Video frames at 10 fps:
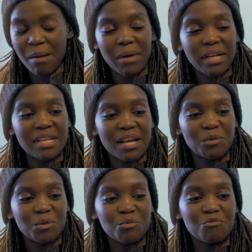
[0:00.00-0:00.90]
My
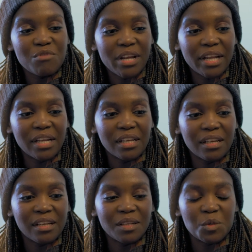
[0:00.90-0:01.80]
dad was
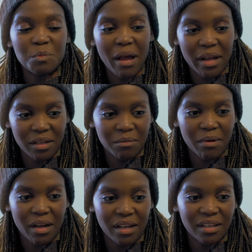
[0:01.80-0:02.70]
really
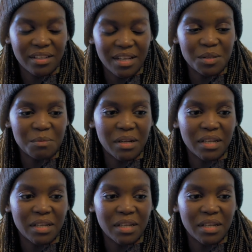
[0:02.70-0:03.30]
inspired by Nelson